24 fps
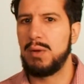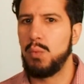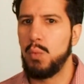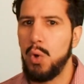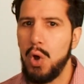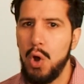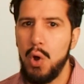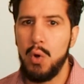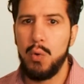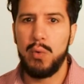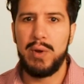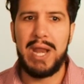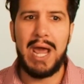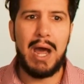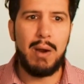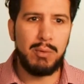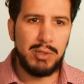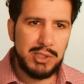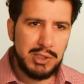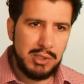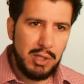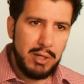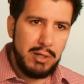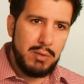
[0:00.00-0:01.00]
whoa, now we're
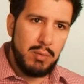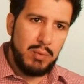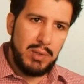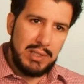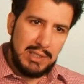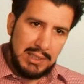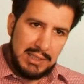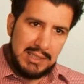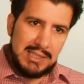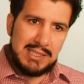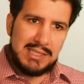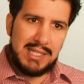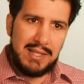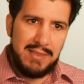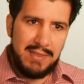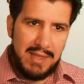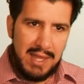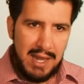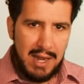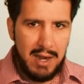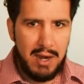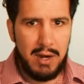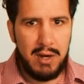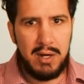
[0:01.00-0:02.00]
starting to release in
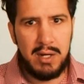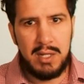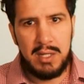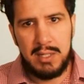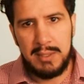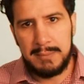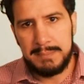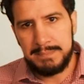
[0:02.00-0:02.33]
there,